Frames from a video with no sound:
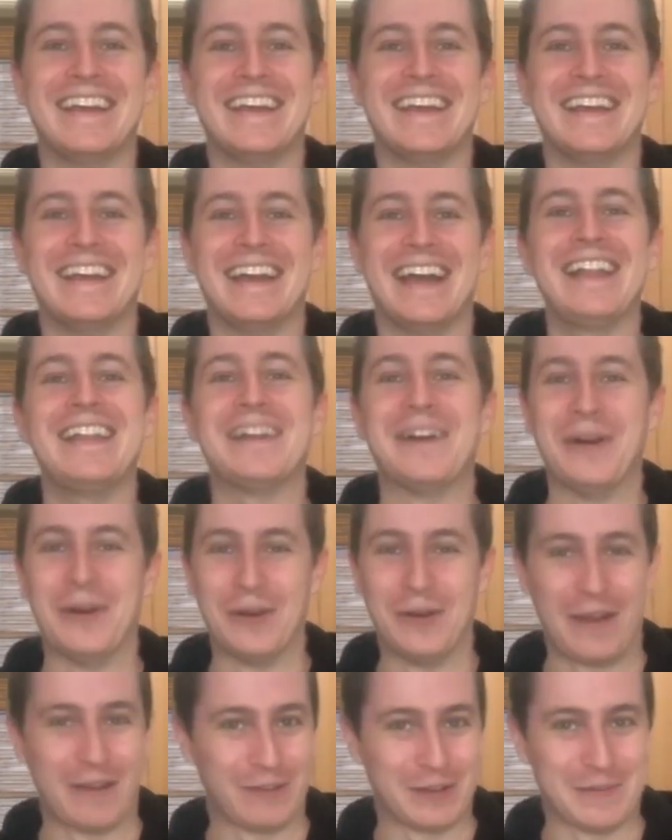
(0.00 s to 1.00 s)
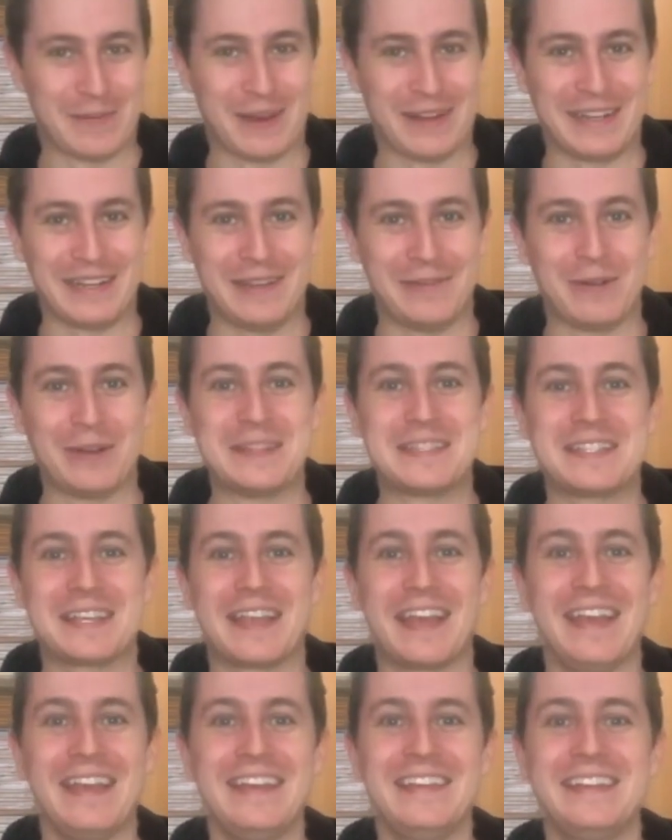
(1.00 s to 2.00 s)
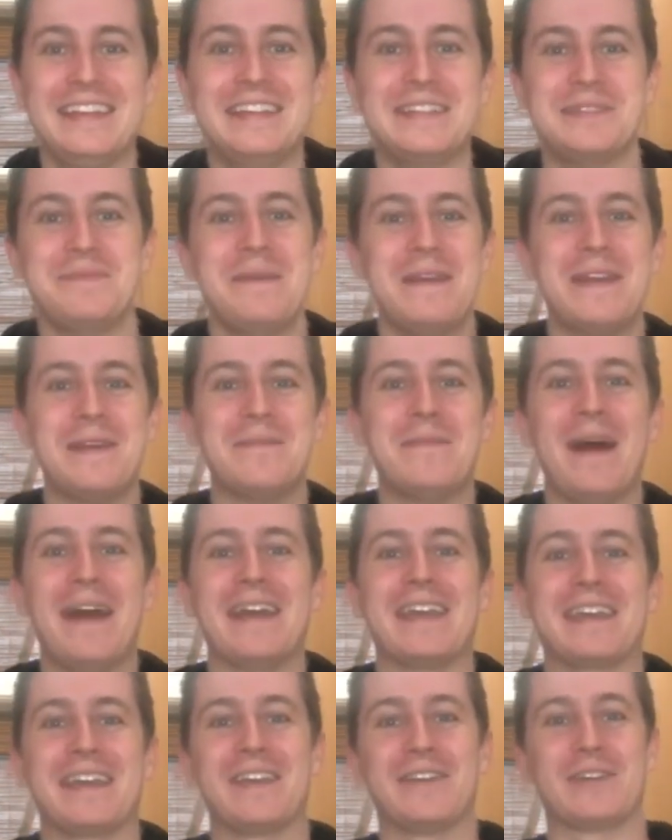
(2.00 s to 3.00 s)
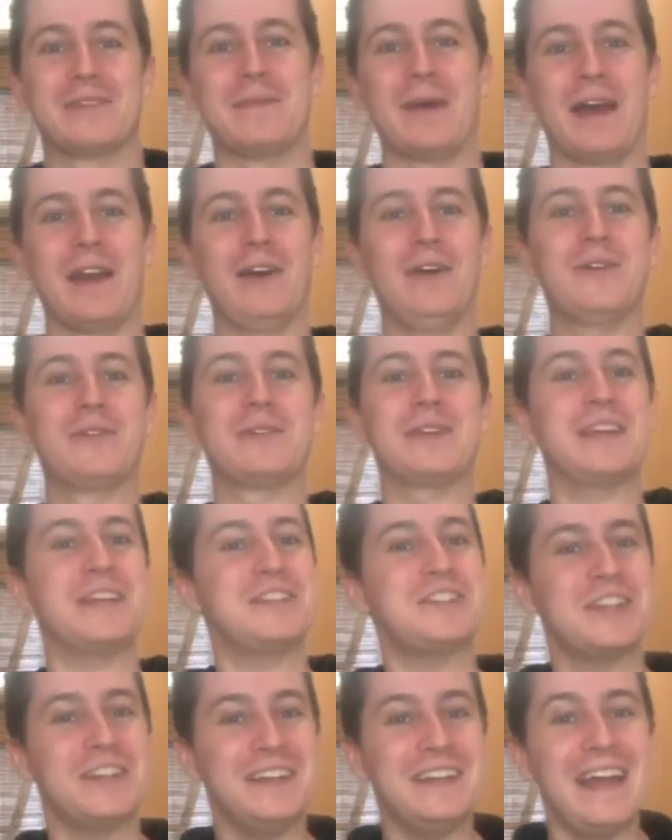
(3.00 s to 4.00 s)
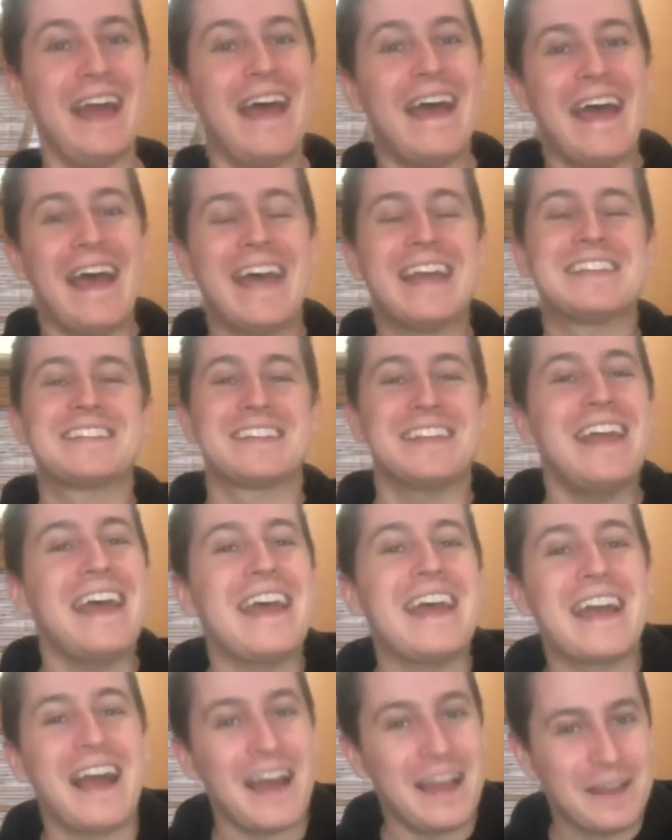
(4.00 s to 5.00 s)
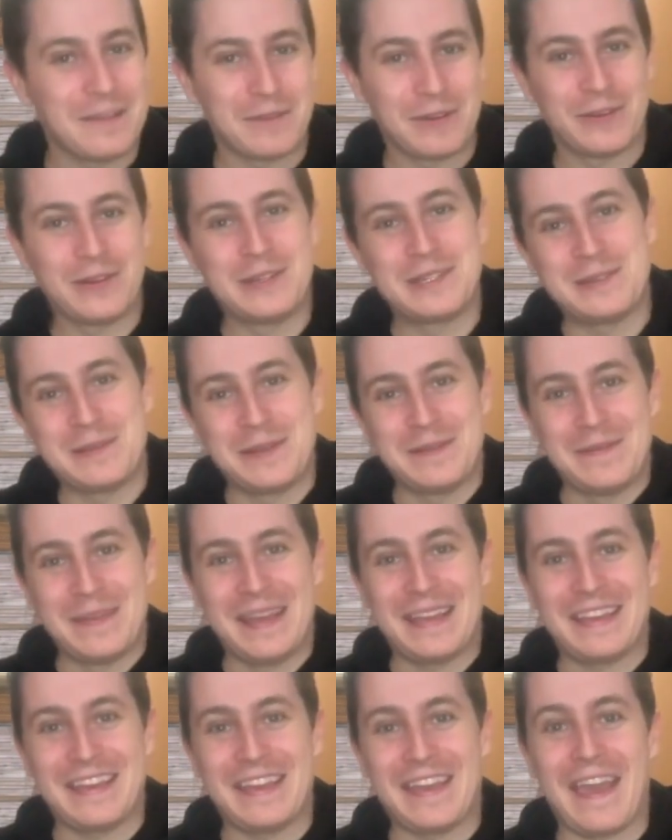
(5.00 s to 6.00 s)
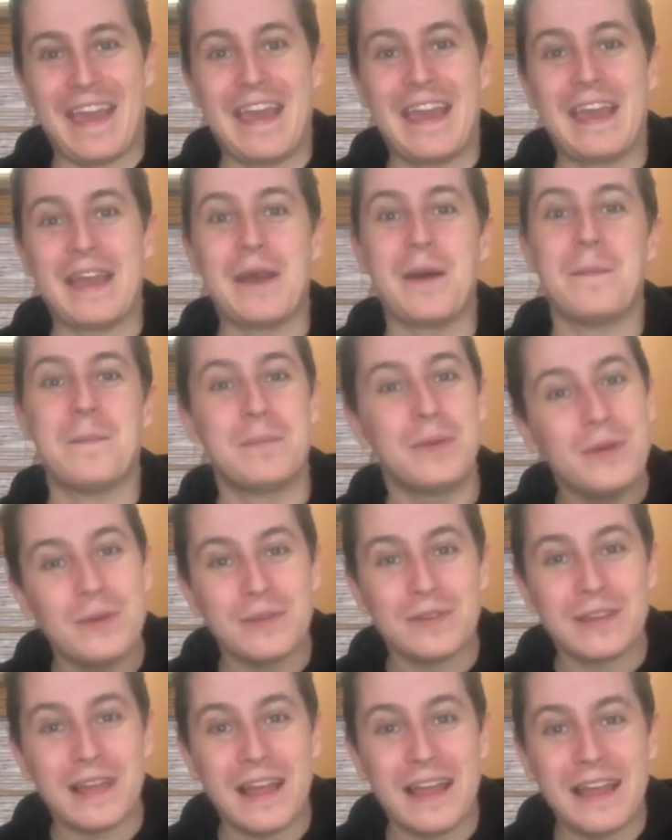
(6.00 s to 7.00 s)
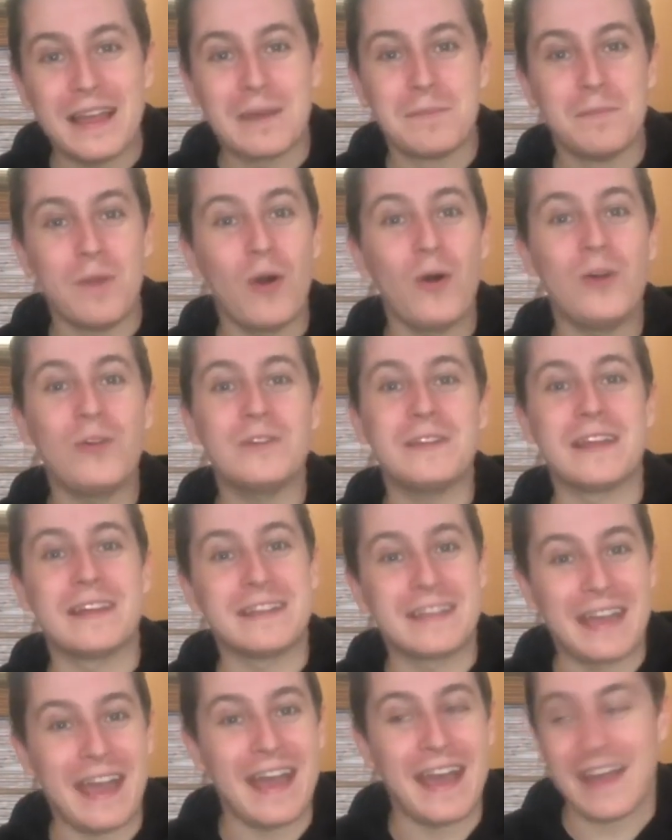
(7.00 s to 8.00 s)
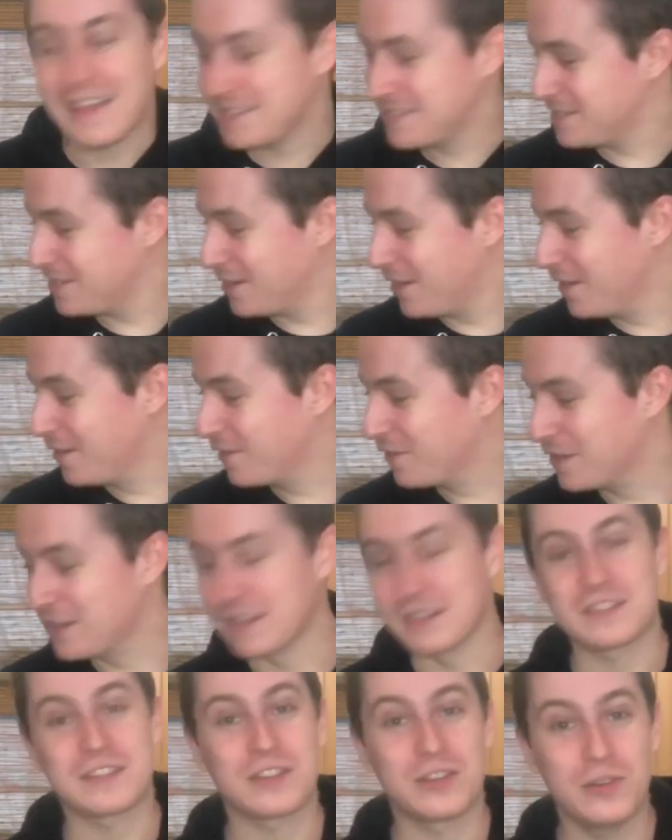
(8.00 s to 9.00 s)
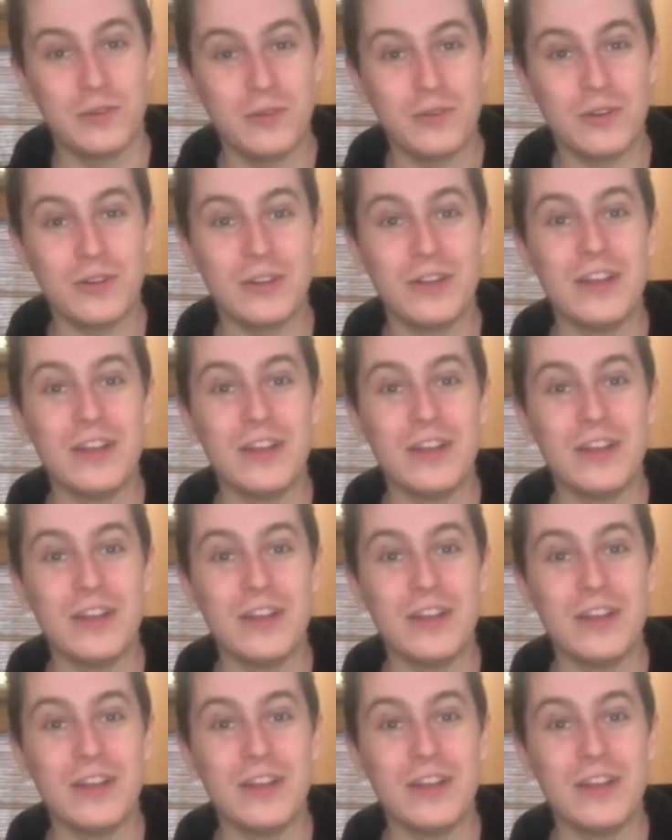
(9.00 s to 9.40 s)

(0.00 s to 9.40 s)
Hello everybody, once again, it is me, Mike, here in my own kitchen, and today I am going to be making a bootleg mold and cast of this cool